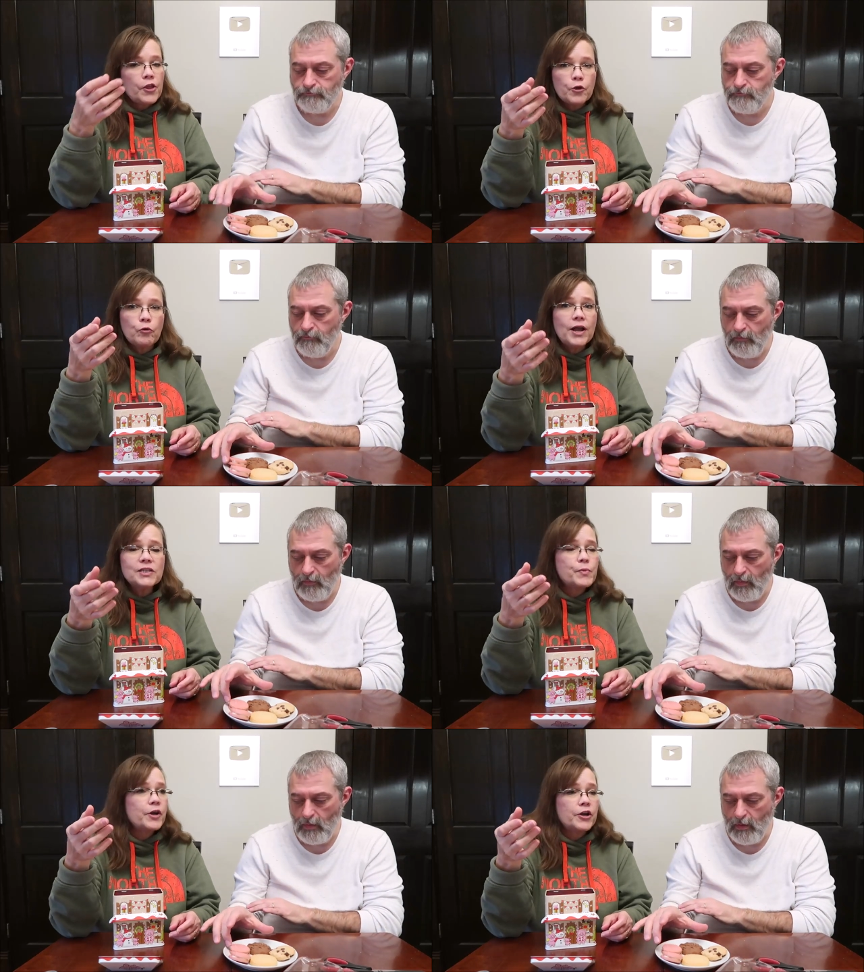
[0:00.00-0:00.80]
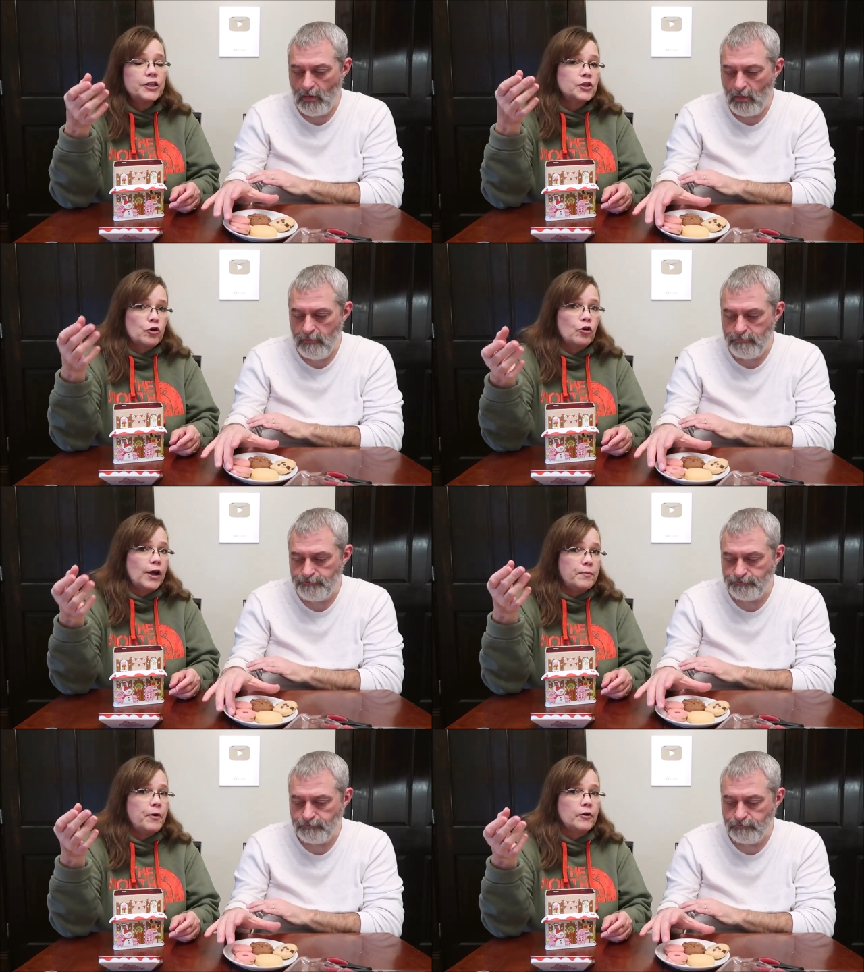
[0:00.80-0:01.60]
Speaker 1: the raspberry and the
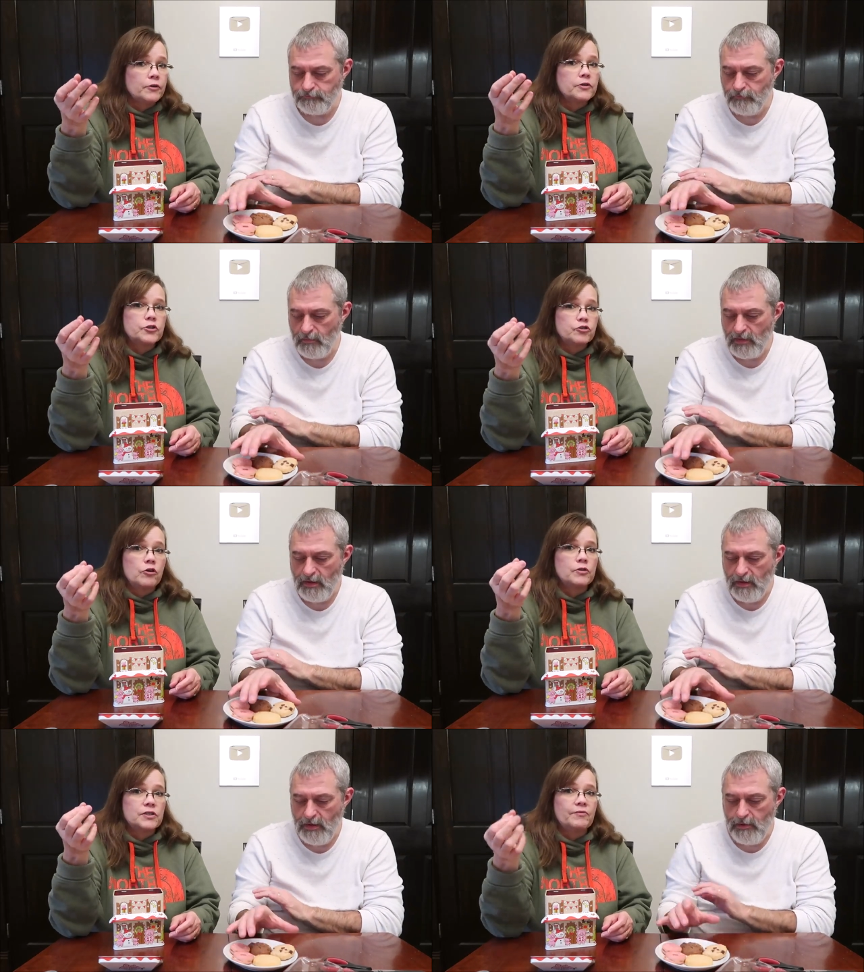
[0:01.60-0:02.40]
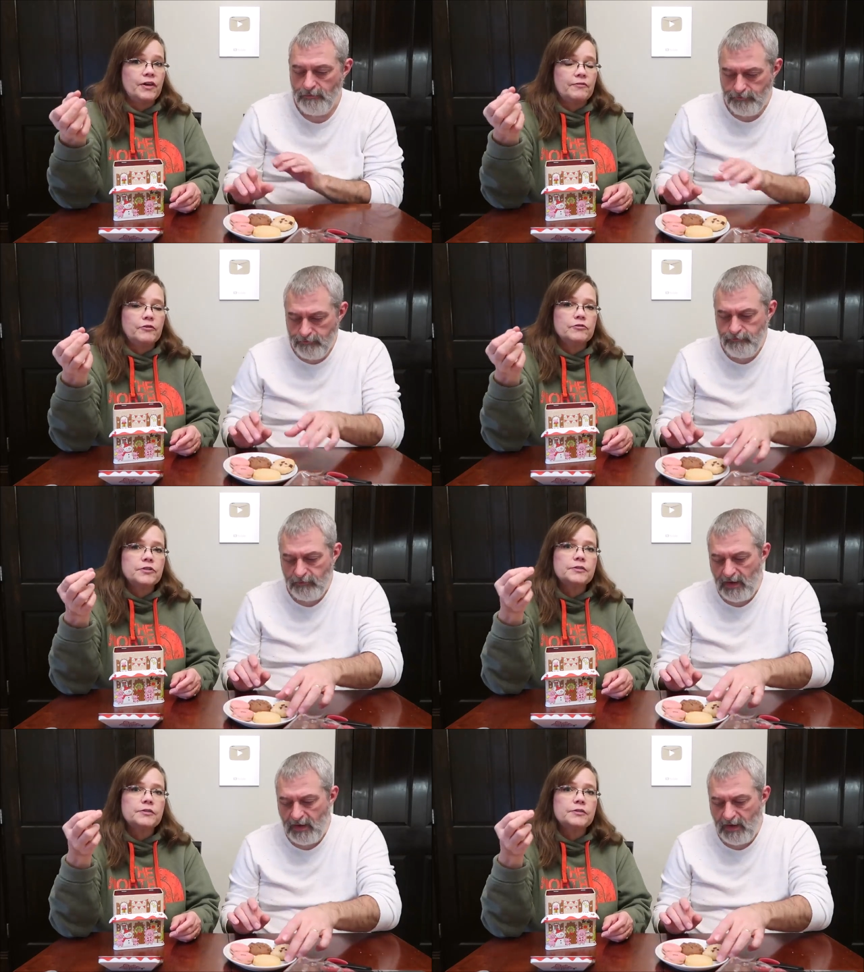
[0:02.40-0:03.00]
grape are the strongest flavors.